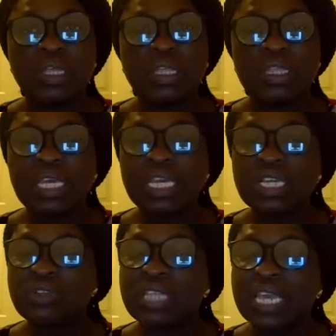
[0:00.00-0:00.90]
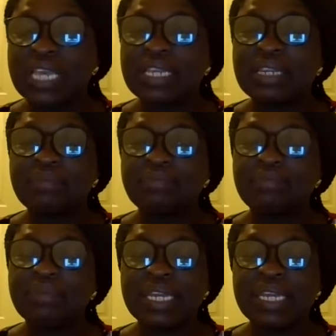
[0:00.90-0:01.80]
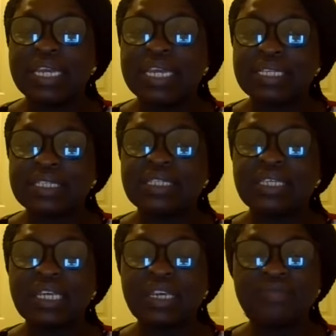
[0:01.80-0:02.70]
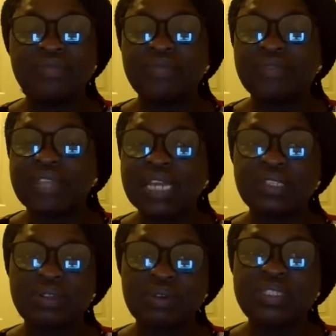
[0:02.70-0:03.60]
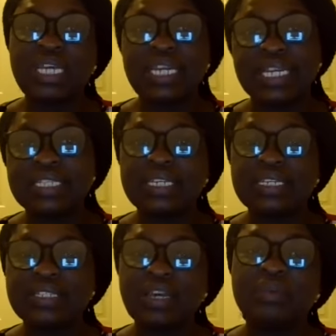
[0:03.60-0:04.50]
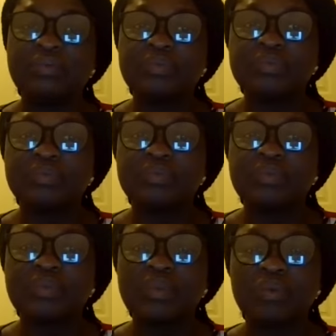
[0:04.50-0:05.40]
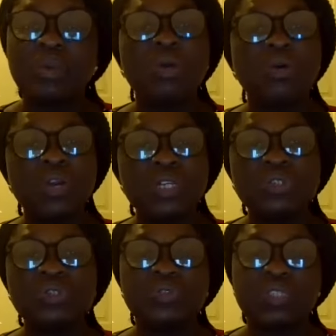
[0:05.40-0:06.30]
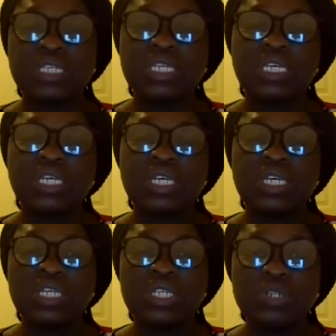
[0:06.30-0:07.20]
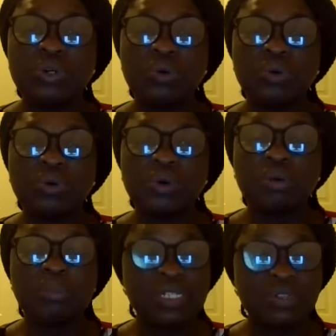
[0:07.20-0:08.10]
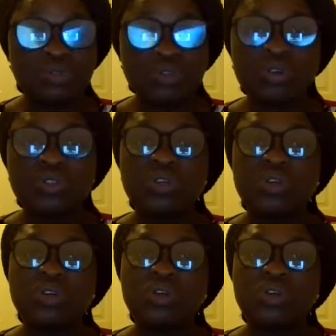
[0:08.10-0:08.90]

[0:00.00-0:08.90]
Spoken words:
The issue then mainly is, if there is concern at any time, we encourage you to see your medical doctor,